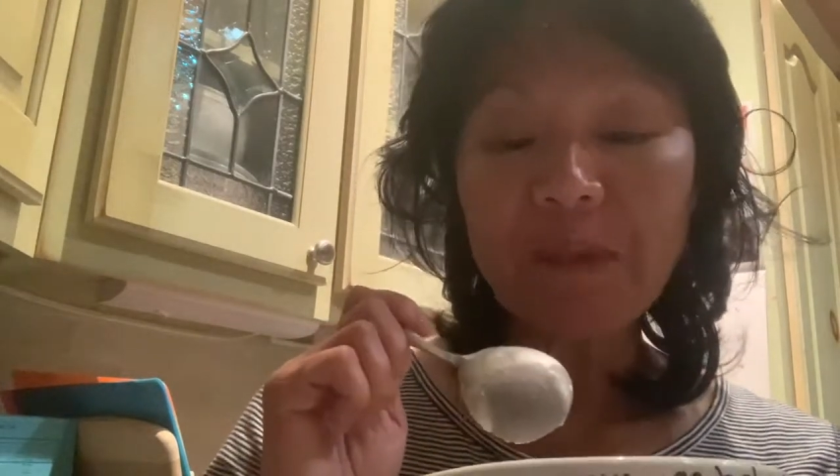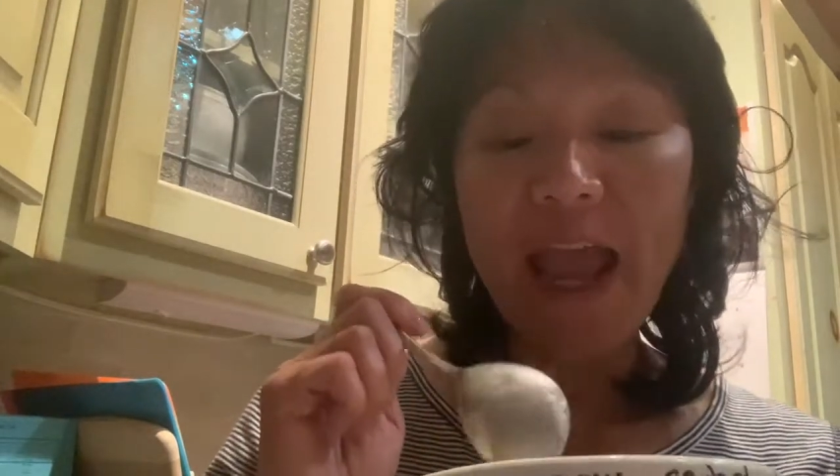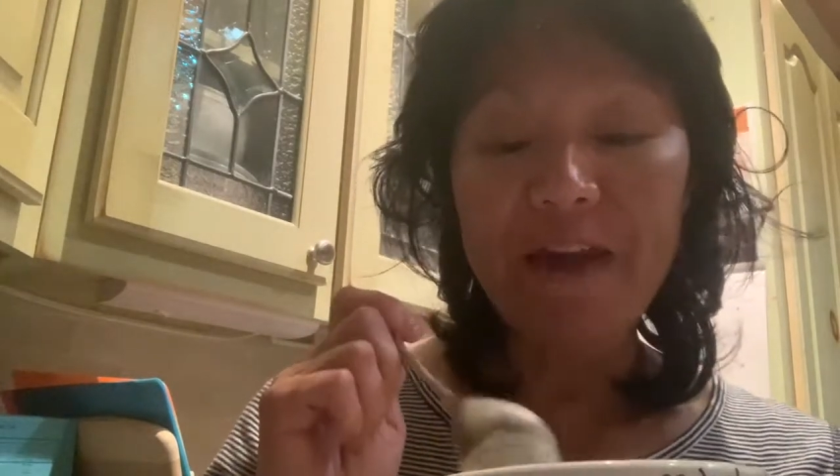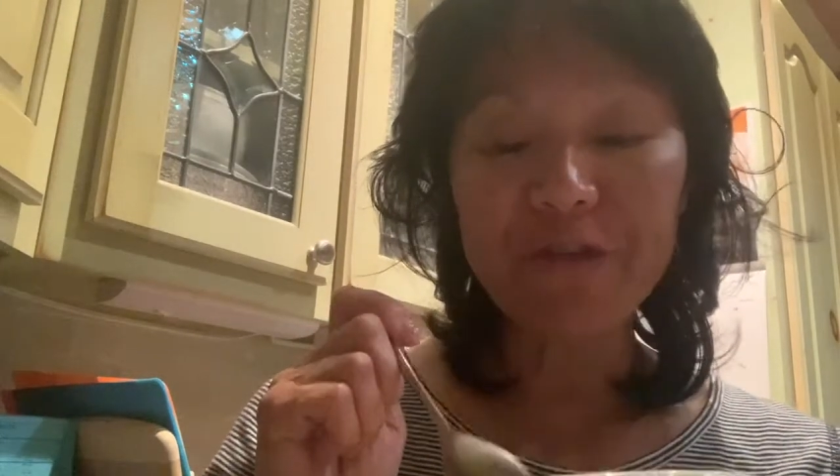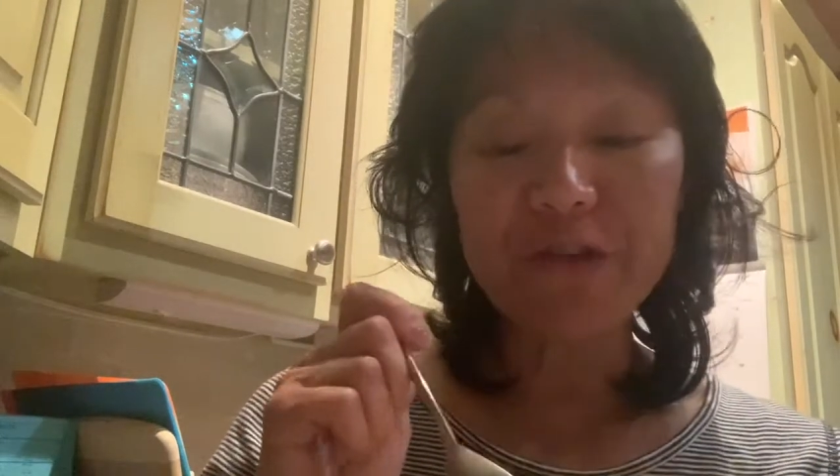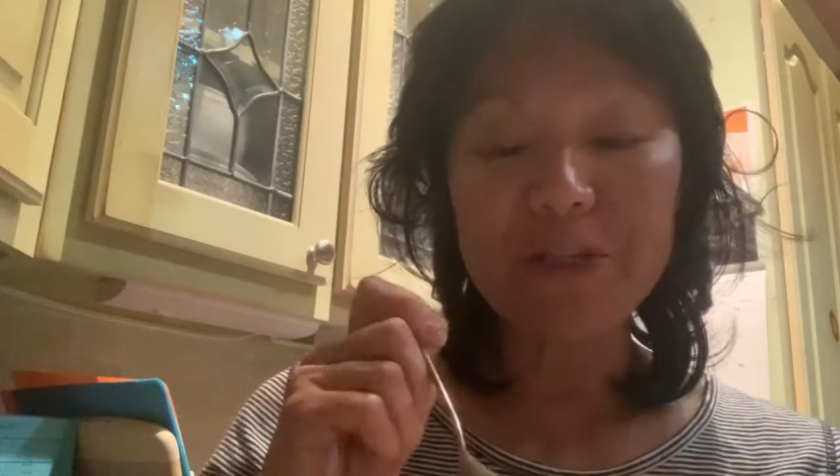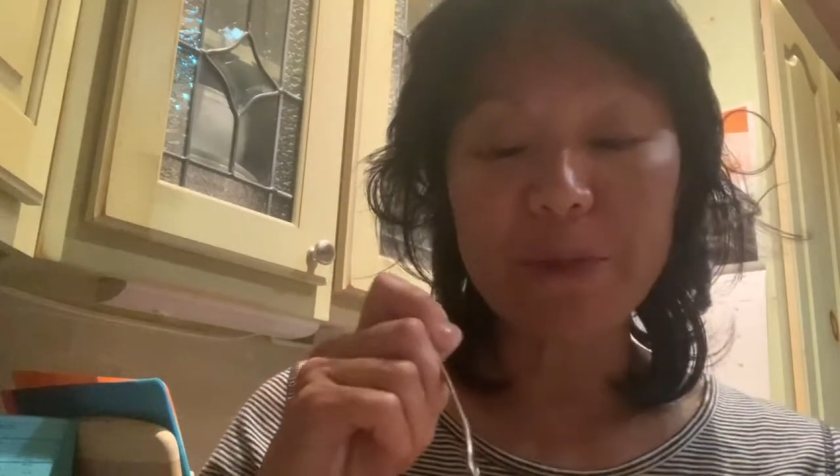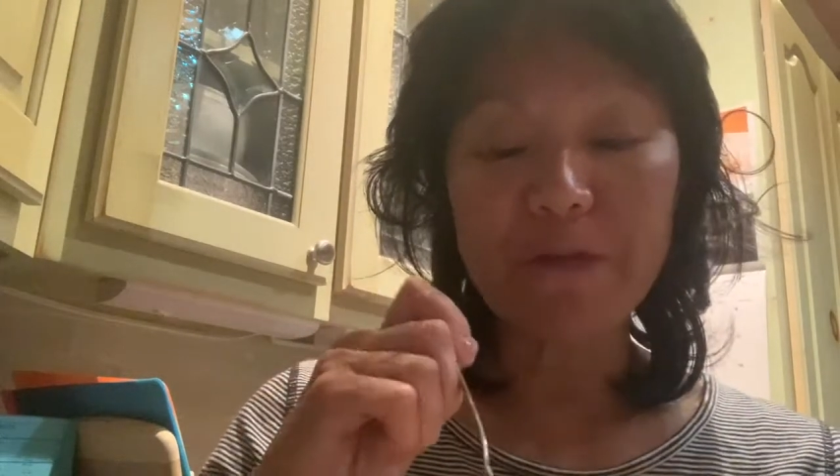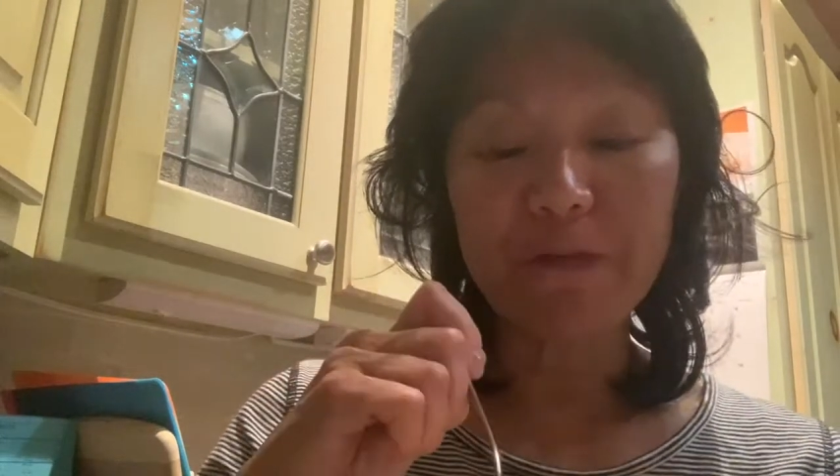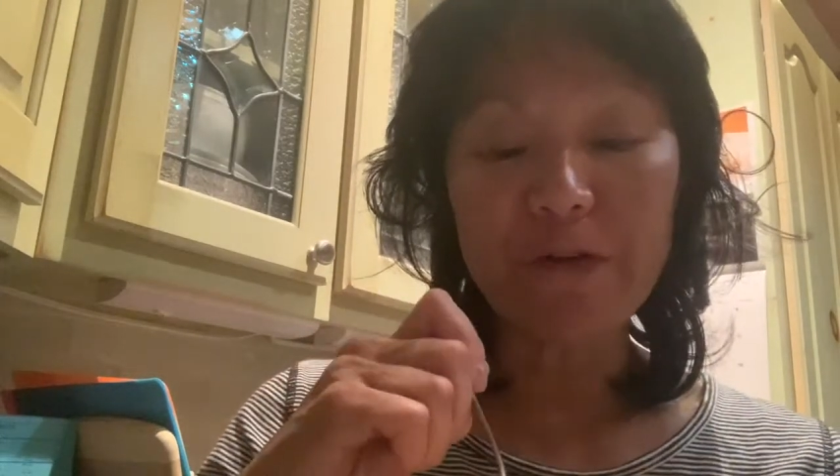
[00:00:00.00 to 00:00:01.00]
after it's
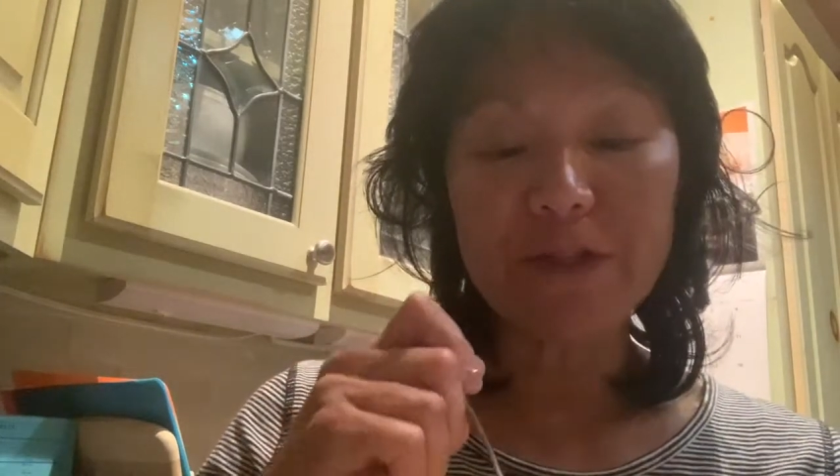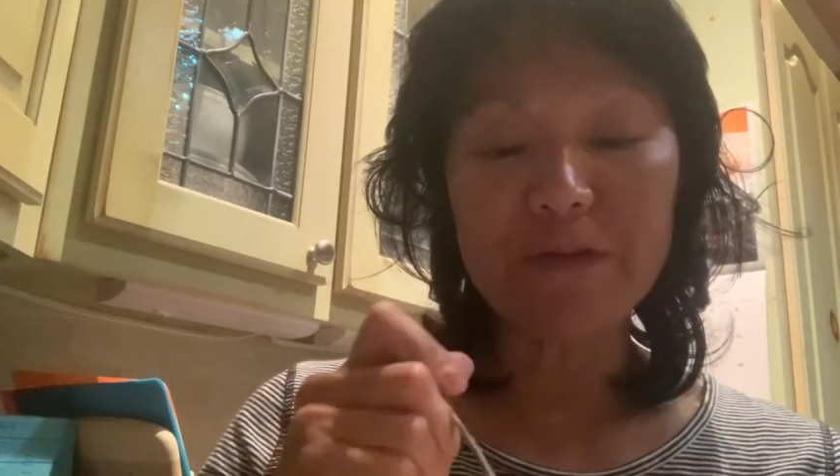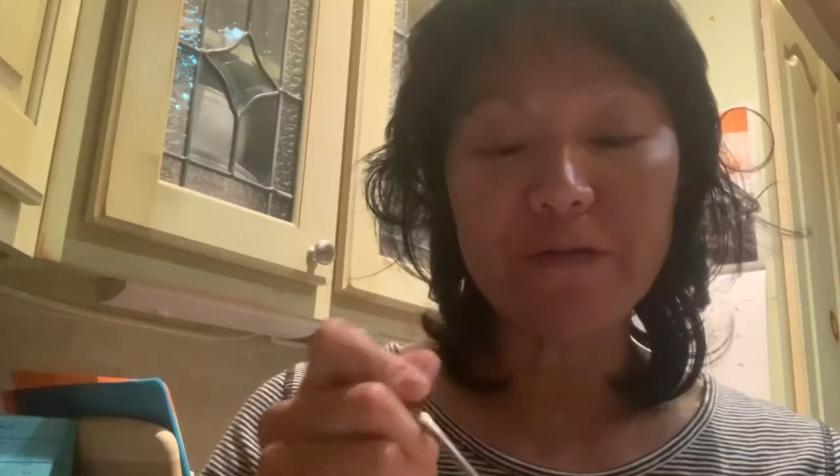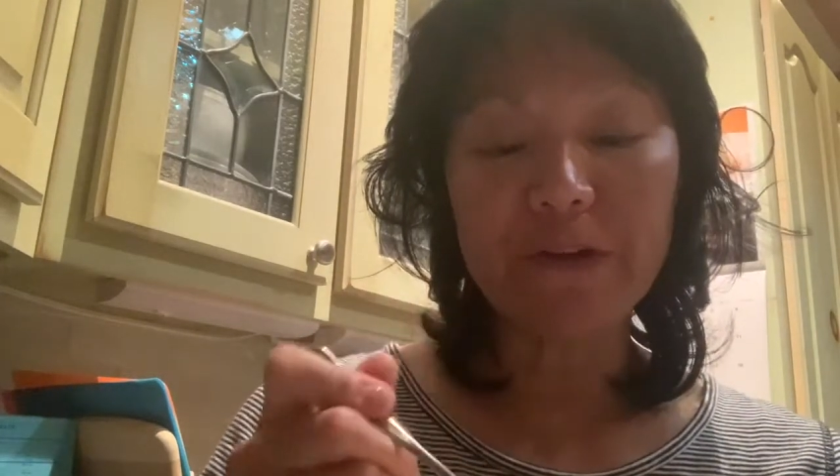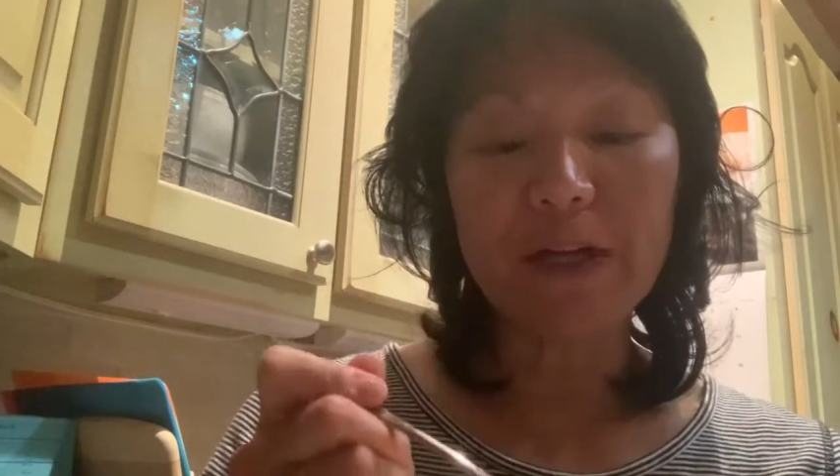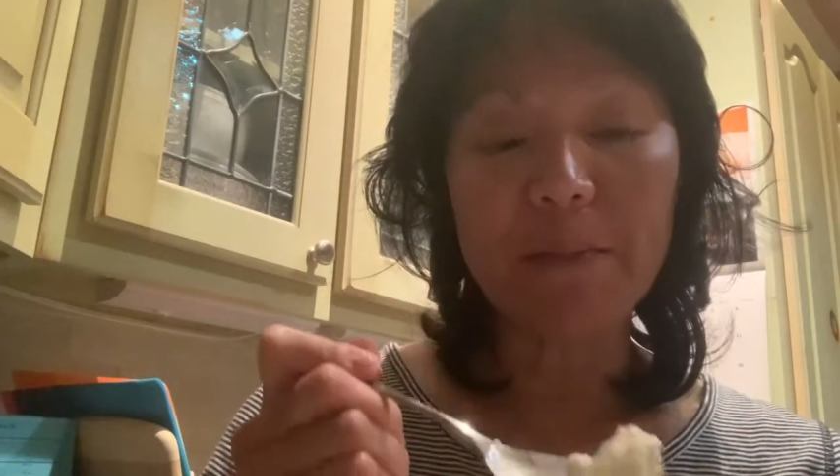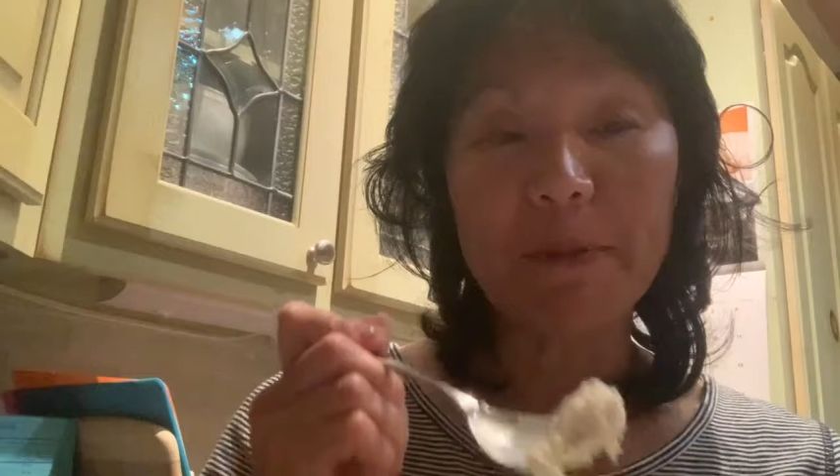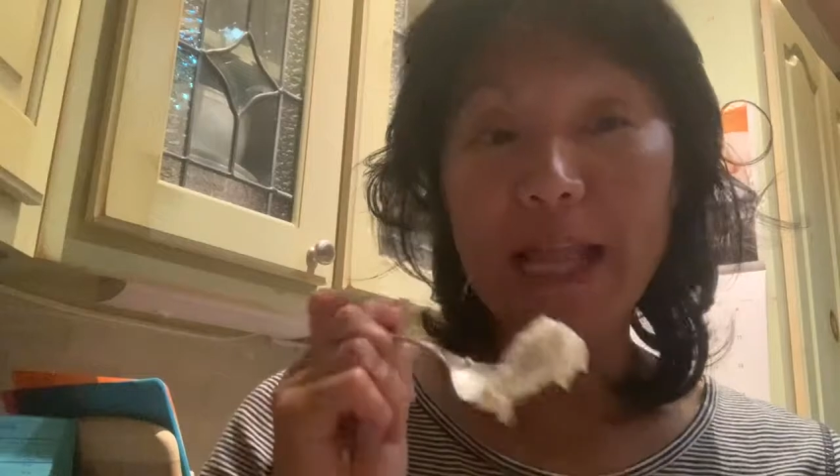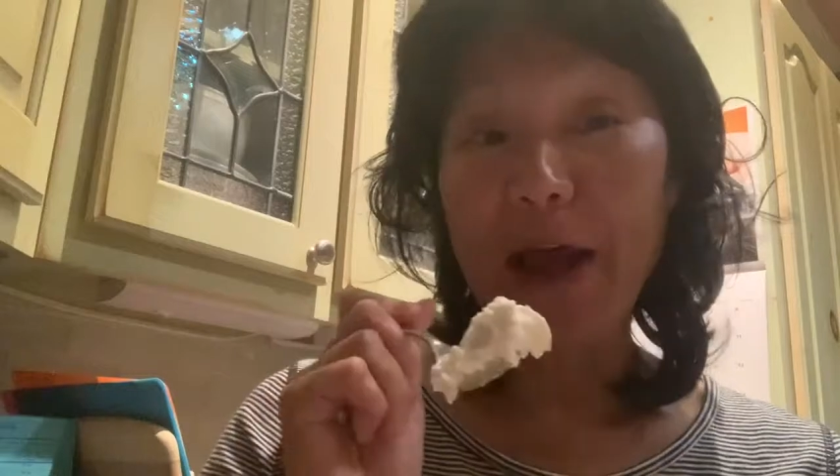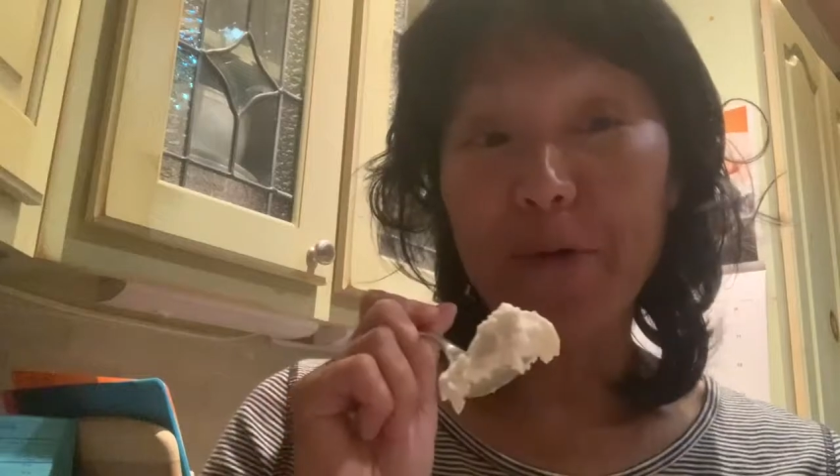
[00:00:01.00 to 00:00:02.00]
been frozen for a
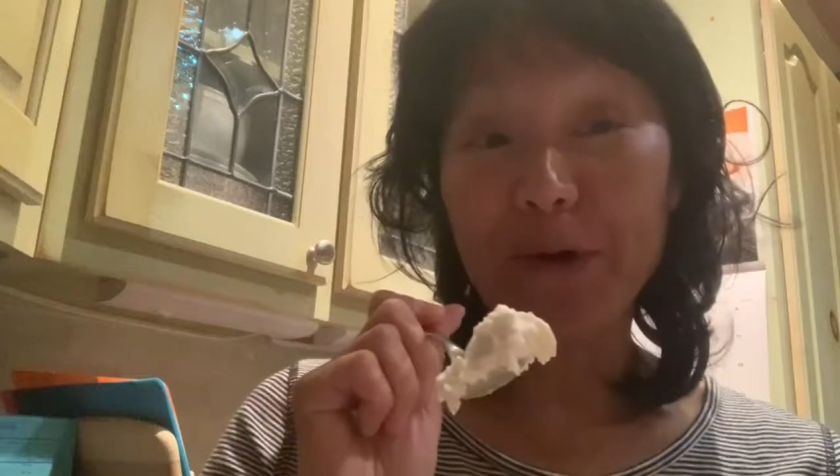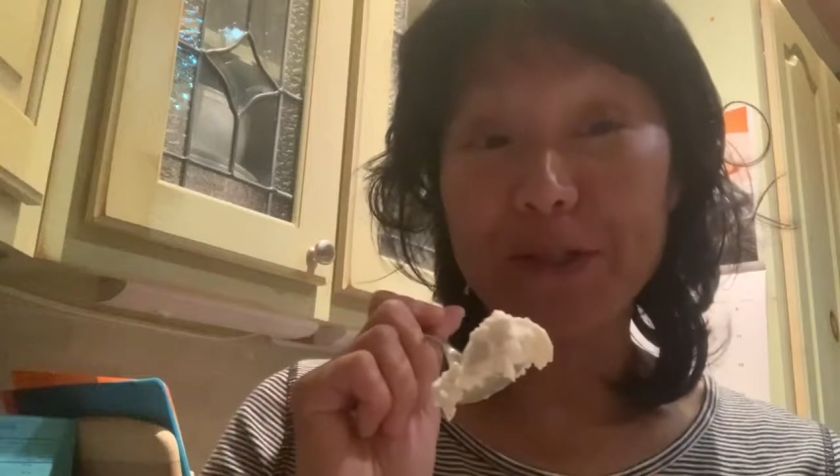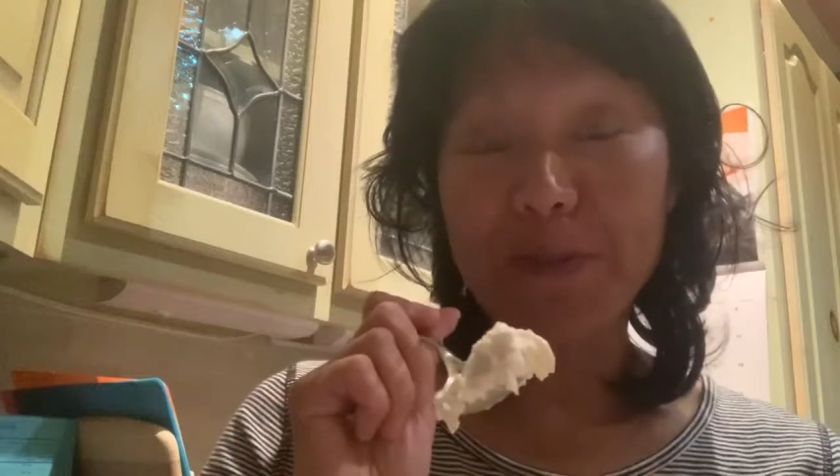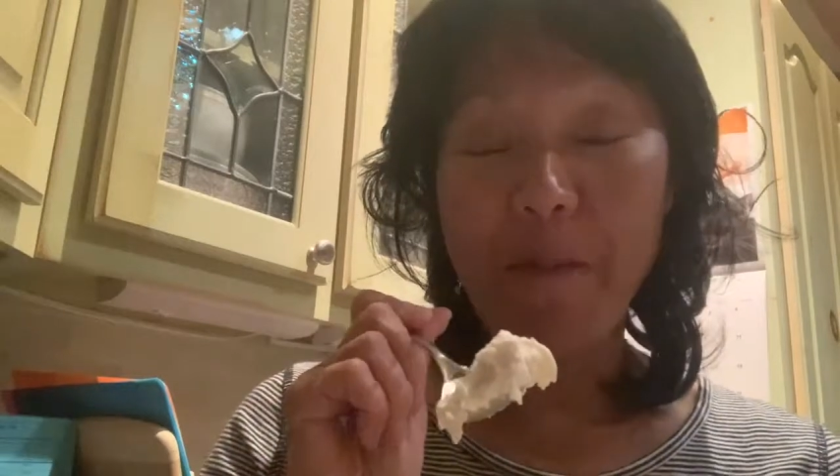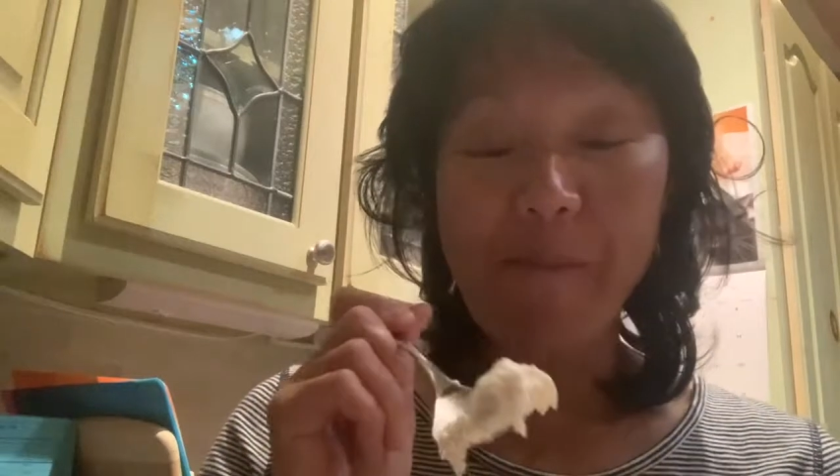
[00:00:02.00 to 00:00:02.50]
couple hours.